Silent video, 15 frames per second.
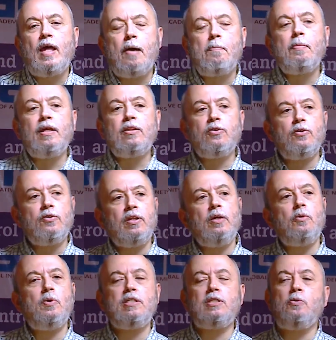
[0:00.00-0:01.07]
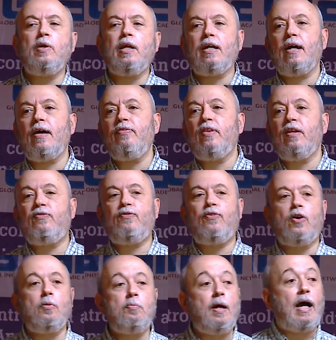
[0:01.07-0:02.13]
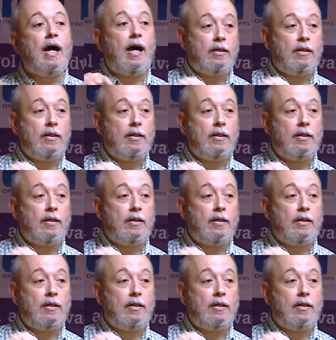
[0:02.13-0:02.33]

a method in which we can deform